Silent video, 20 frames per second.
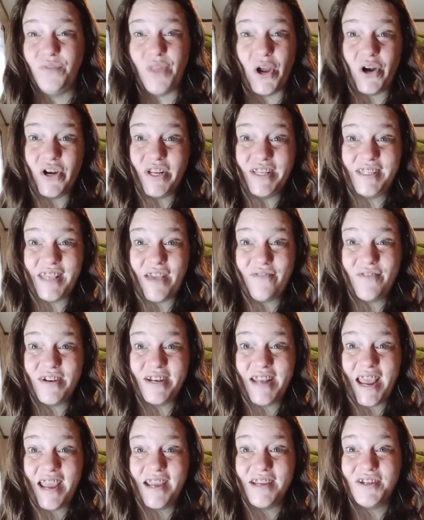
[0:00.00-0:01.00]

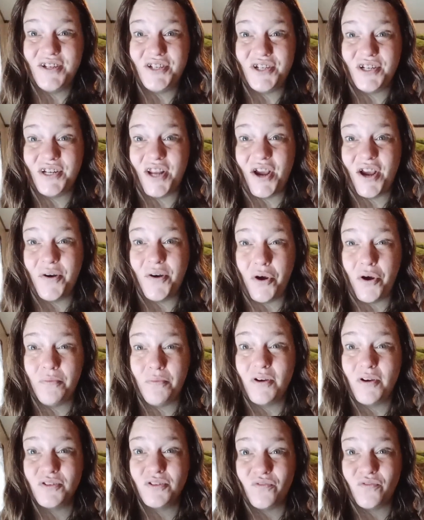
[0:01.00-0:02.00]
37 days, you know,
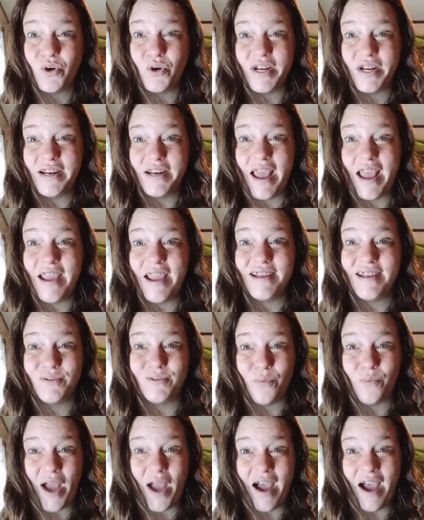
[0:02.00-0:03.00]
almost 40
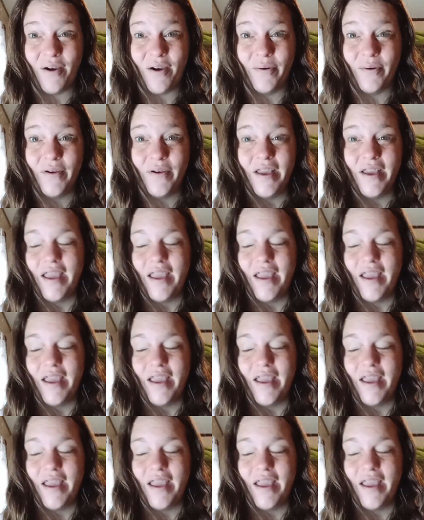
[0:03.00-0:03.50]
days. Wow.